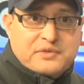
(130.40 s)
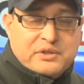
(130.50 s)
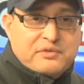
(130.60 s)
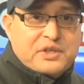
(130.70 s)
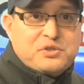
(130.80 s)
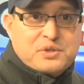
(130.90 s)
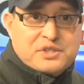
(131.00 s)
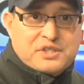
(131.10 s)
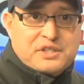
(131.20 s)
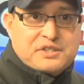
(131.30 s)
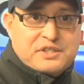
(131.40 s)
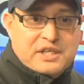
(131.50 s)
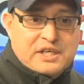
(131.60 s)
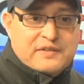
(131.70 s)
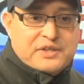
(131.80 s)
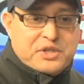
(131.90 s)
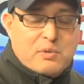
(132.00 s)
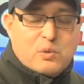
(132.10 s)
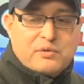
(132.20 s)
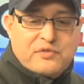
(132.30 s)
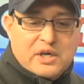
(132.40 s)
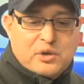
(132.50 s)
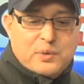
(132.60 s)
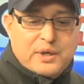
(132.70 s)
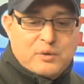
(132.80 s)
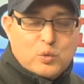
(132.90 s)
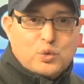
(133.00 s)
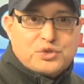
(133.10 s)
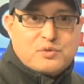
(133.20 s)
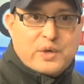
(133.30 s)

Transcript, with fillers: Fellow veterans stating that they were following rules and